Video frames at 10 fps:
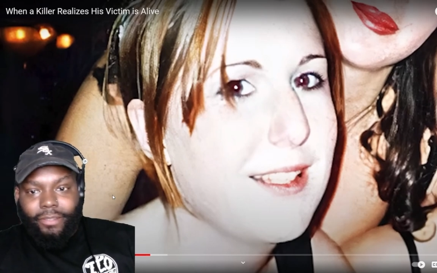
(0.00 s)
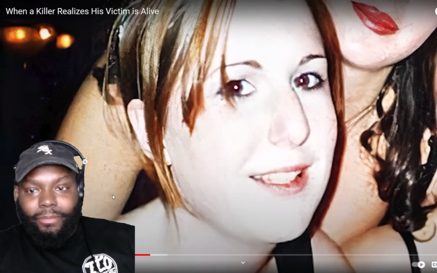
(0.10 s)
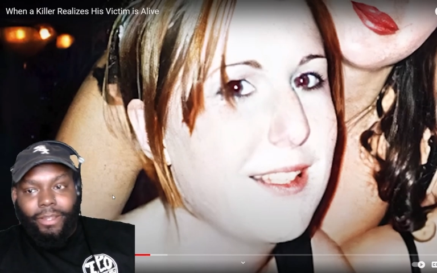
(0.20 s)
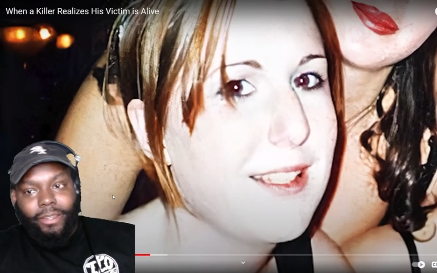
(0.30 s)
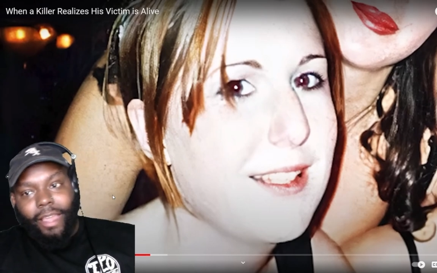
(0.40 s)
Speaker 1: but
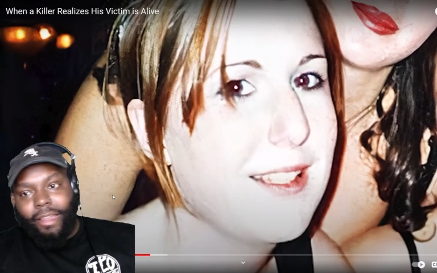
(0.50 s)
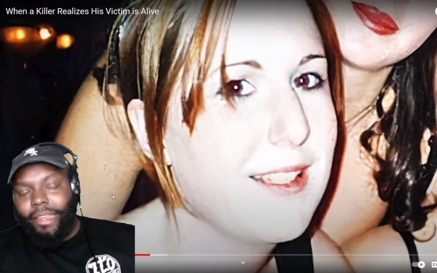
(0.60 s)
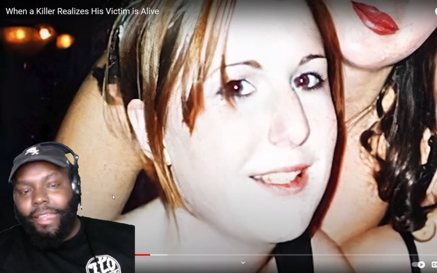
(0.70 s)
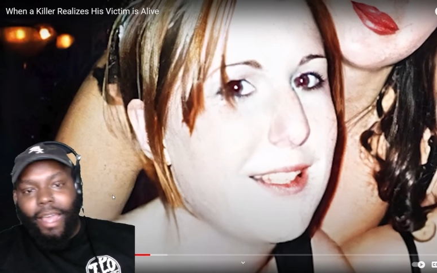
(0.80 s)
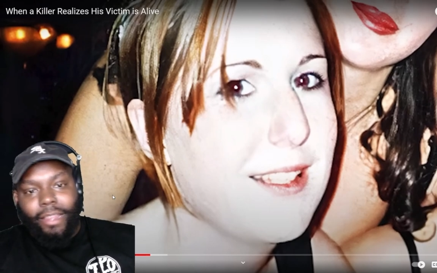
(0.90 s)
like he
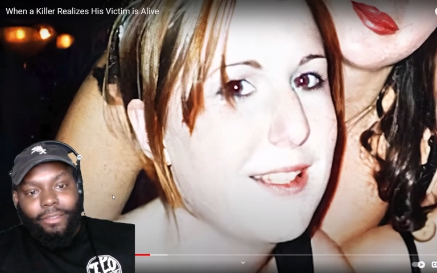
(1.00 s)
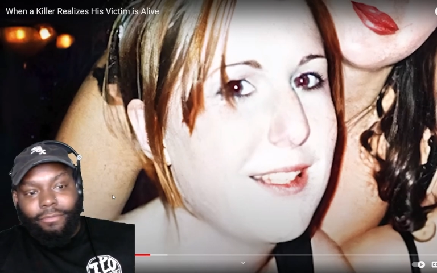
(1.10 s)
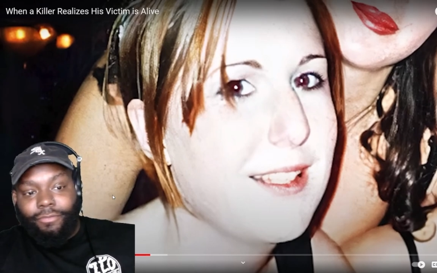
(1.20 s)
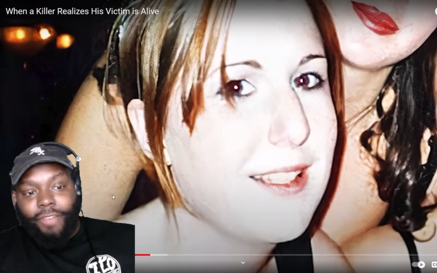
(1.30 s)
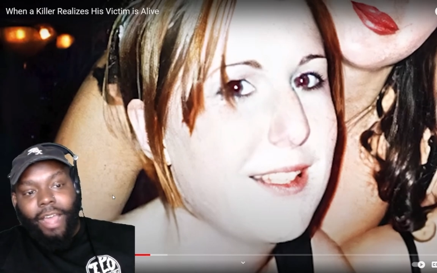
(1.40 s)
got
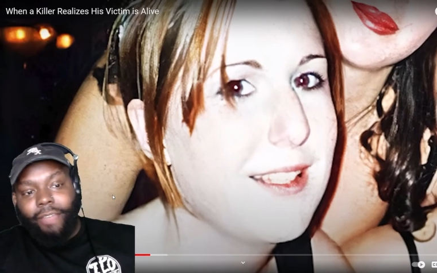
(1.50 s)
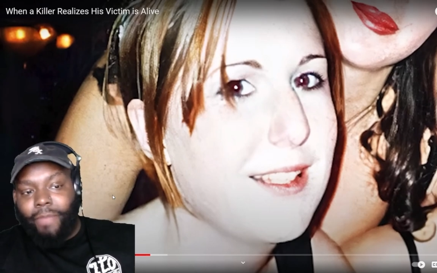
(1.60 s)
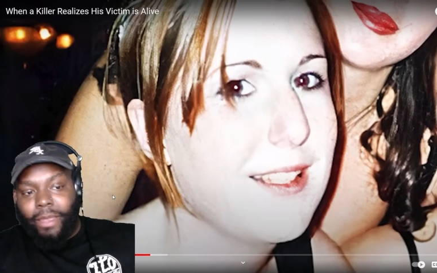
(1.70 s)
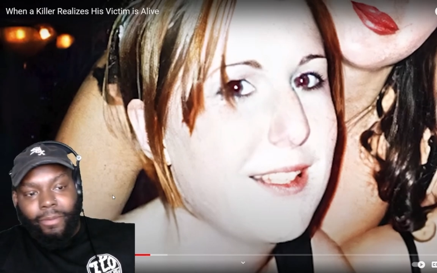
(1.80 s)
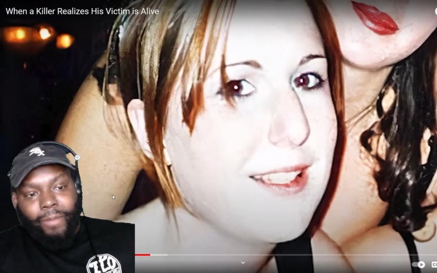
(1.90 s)
five baby
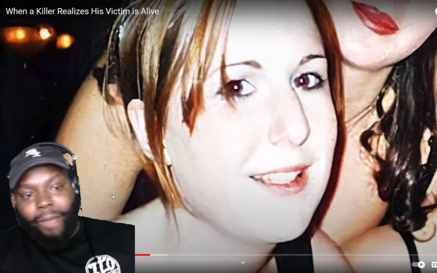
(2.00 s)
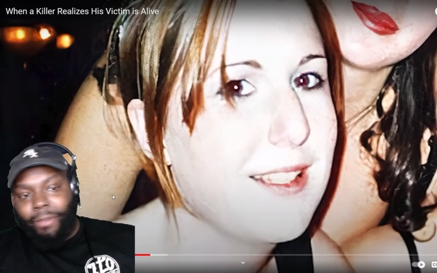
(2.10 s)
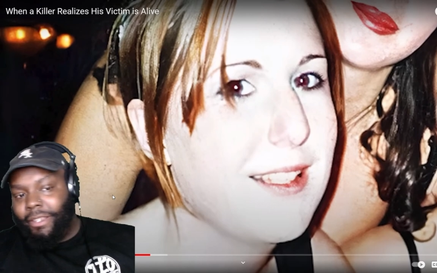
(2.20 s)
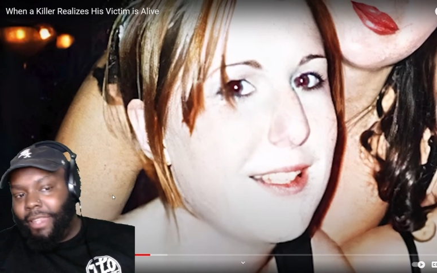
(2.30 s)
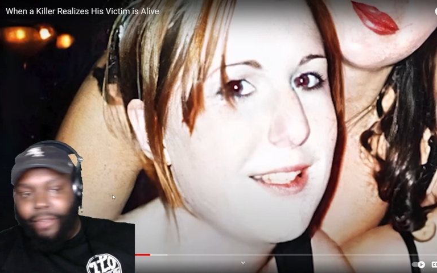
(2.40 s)
mamas,
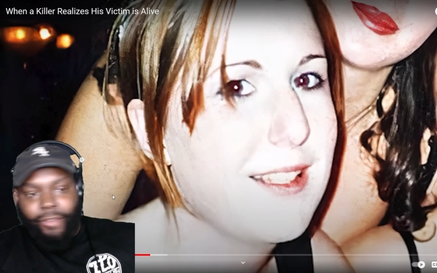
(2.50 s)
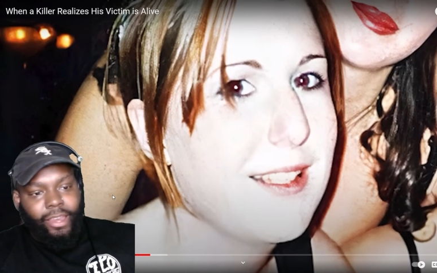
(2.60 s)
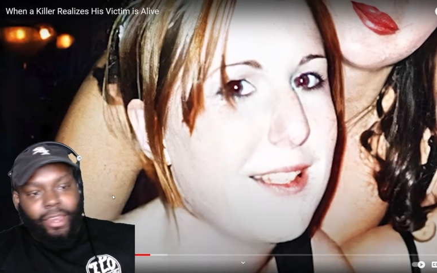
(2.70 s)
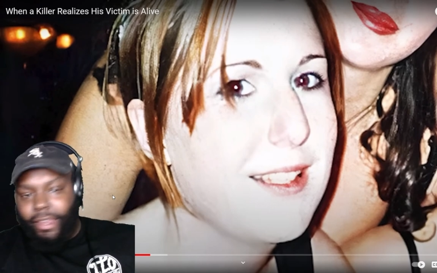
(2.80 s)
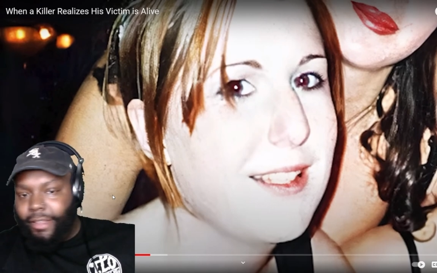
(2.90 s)
11
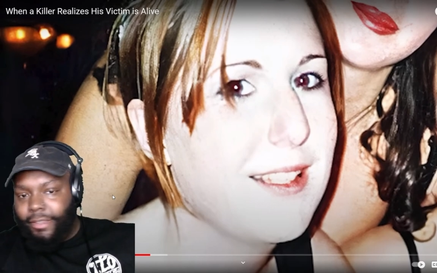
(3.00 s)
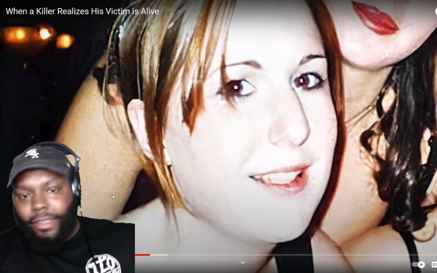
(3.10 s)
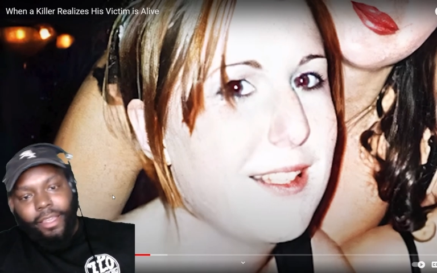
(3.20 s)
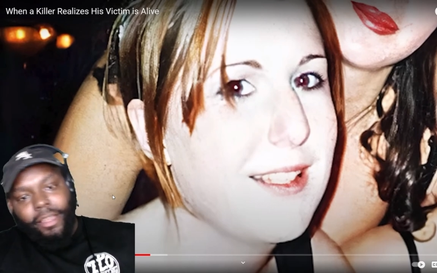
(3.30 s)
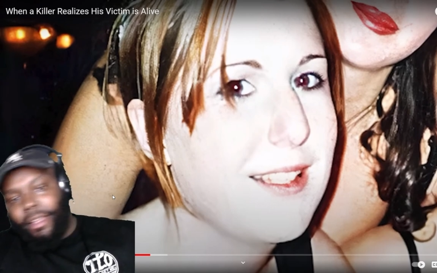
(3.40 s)
kids.
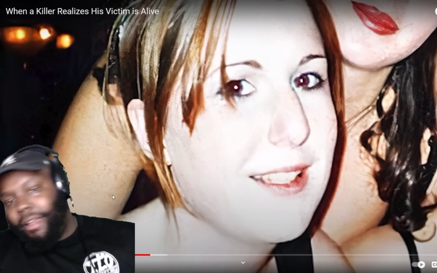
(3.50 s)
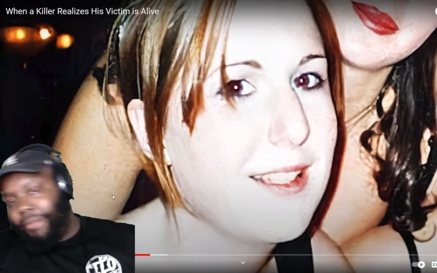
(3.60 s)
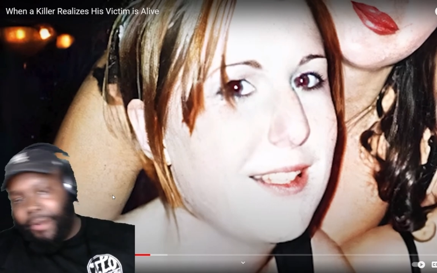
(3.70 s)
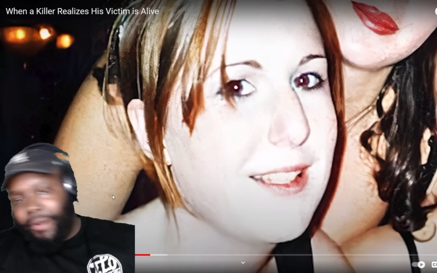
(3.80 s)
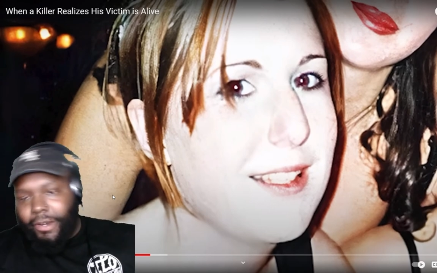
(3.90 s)
I'm pretty
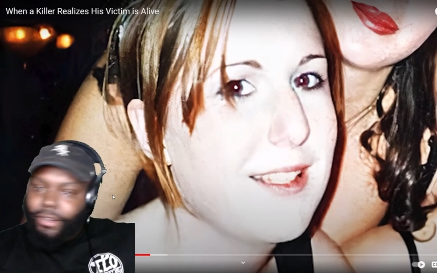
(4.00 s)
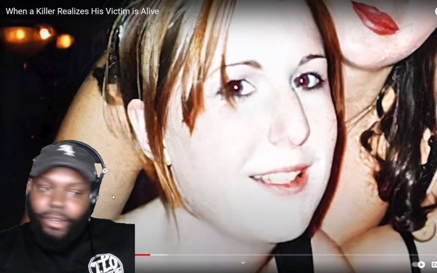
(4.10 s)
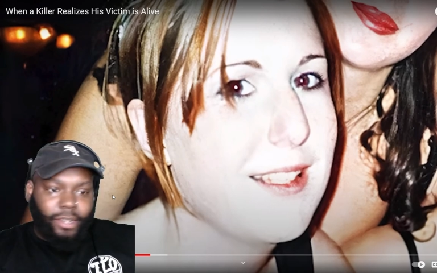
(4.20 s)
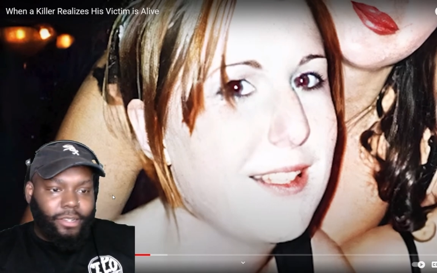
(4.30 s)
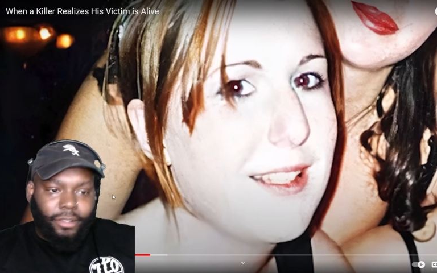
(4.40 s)
sure
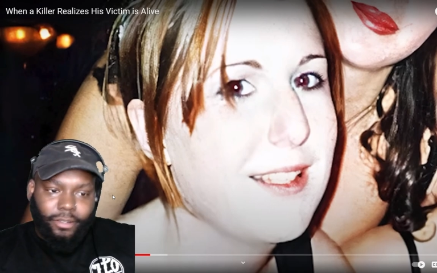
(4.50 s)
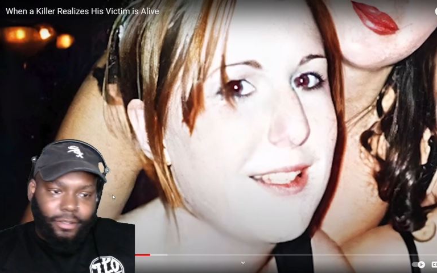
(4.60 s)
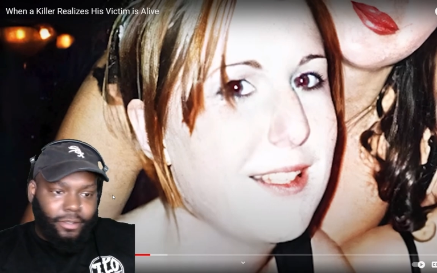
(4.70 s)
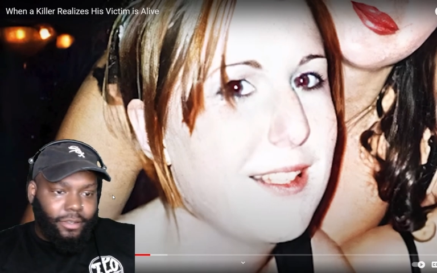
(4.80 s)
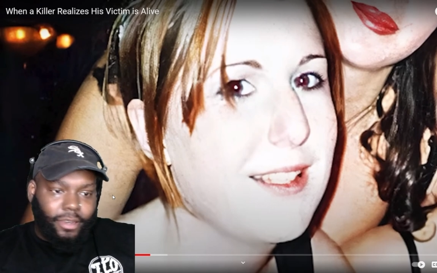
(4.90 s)
he's
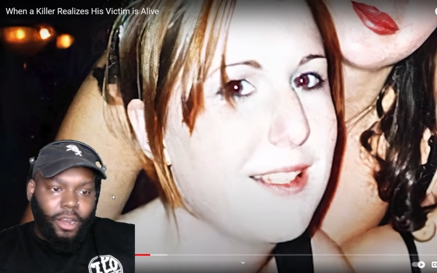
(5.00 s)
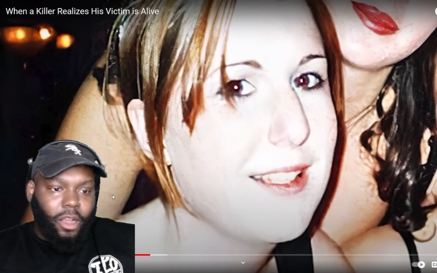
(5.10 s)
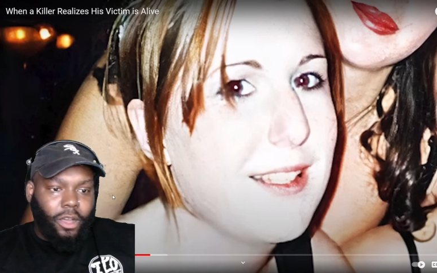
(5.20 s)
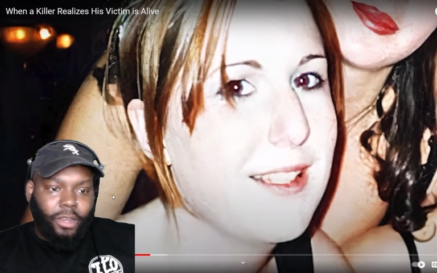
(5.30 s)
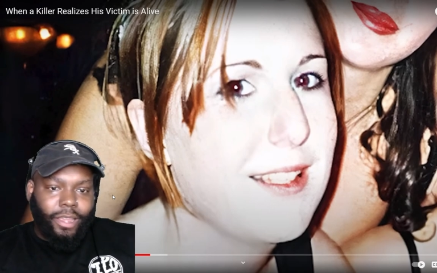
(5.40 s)
they're all
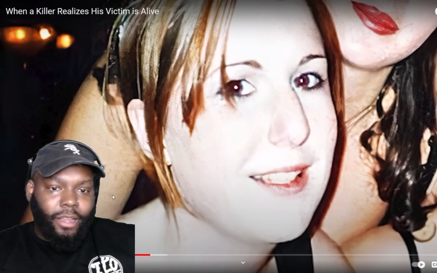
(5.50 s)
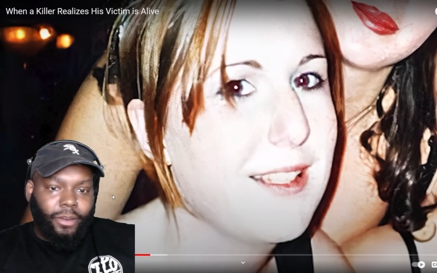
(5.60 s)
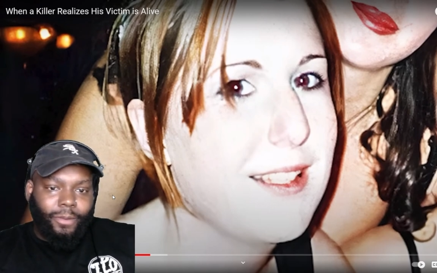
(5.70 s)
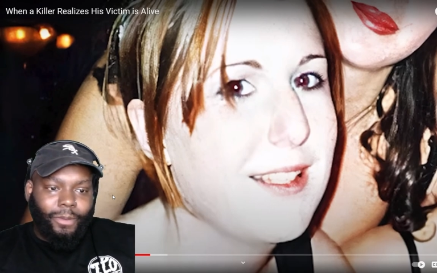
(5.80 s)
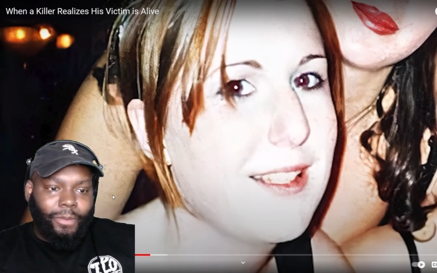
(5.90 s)
younger
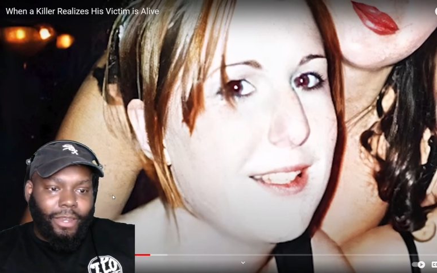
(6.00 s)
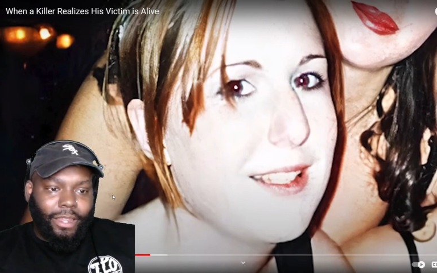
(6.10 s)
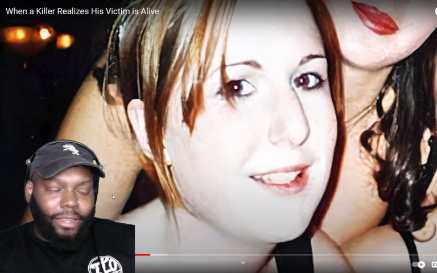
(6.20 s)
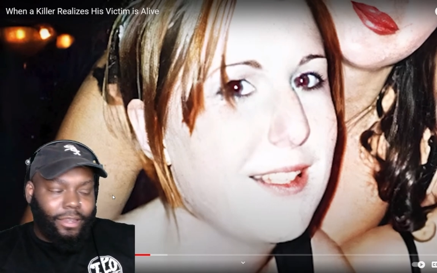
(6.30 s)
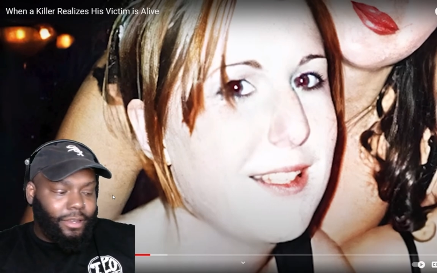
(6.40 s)
women, like
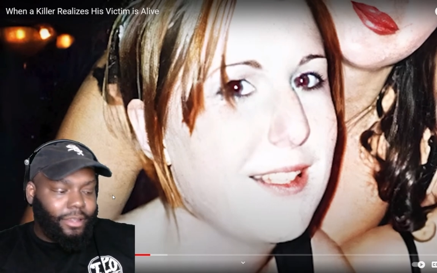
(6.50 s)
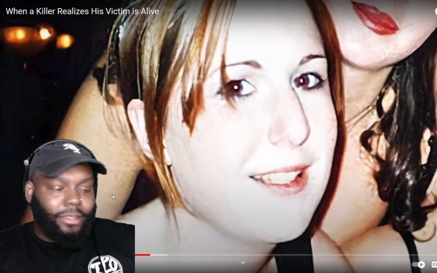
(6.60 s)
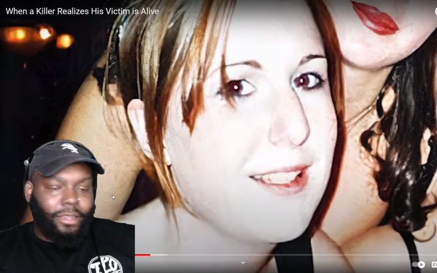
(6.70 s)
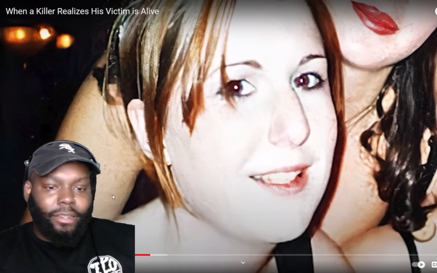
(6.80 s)
like